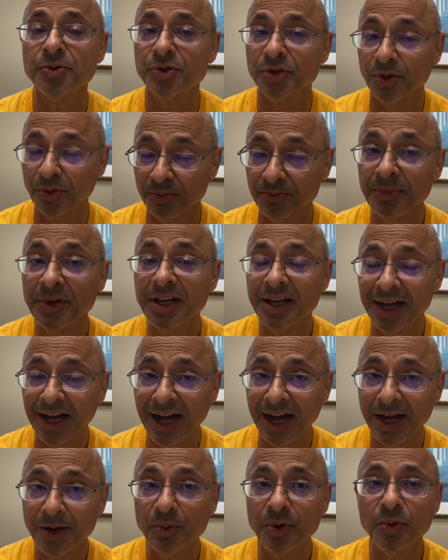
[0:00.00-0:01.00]
So
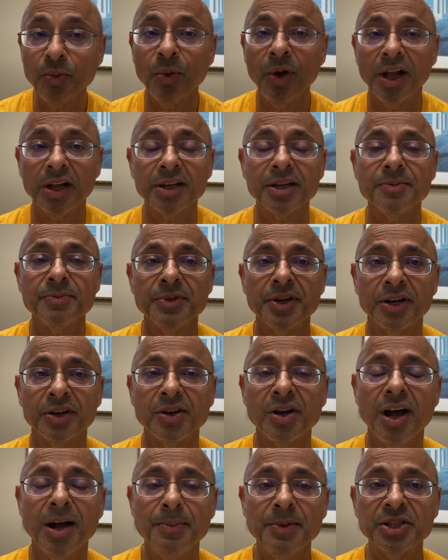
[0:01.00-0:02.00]
I would welcome their
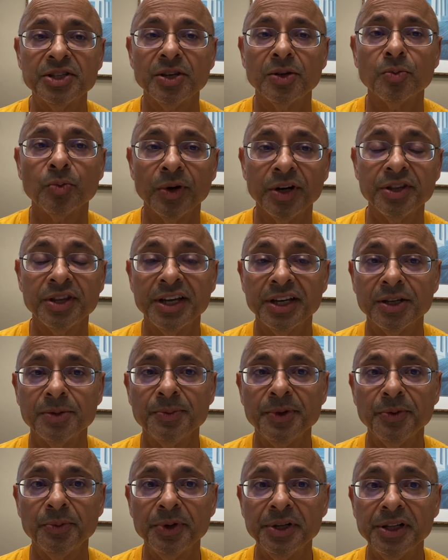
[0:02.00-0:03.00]
comments on where they could
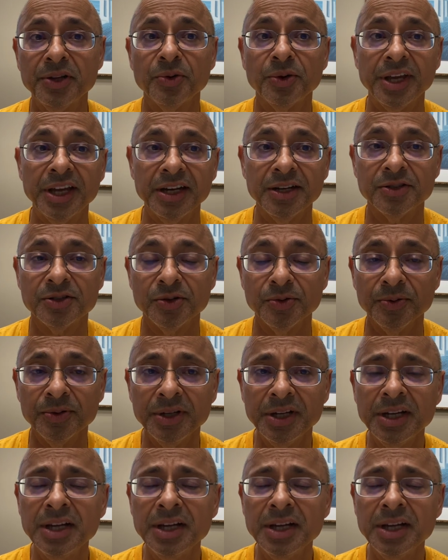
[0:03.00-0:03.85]
be relocated to.